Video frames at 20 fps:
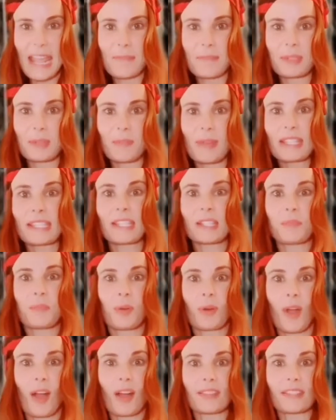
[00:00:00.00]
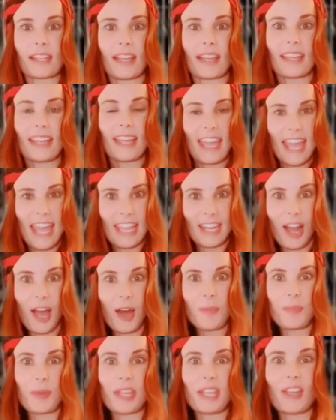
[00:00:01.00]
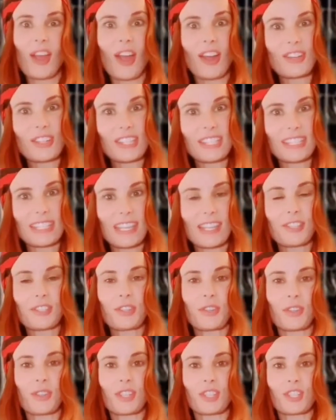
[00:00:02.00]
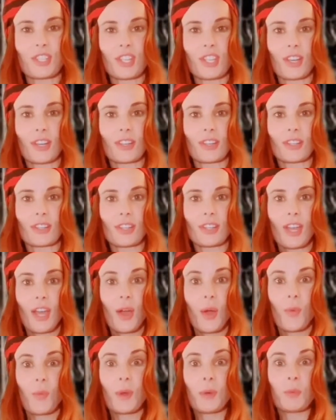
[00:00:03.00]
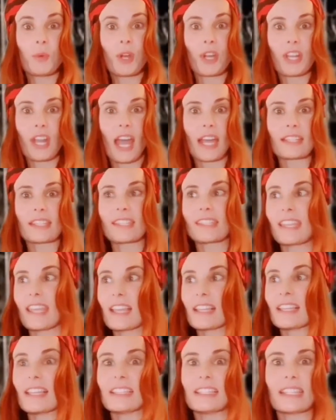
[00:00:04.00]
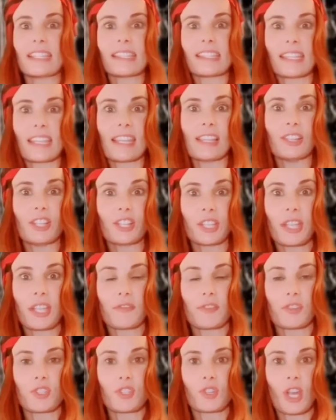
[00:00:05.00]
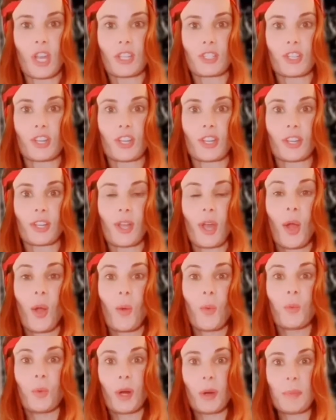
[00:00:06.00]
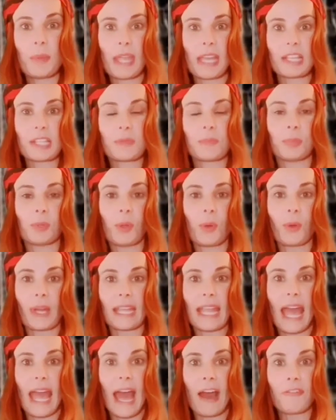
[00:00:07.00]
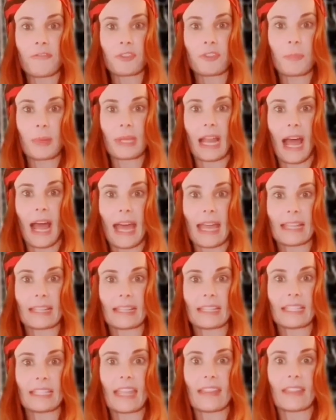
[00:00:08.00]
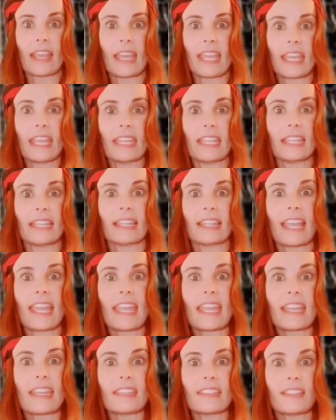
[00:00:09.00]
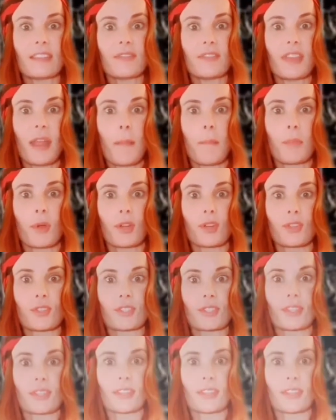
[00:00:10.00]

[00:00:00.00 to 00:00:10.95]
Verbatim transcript: Mrs. Peralta, and I'll be yours teacher this year. When we're not sailing the sea looking for treasure, we'll be exploring Alphabet Island and the hidden land of numbers.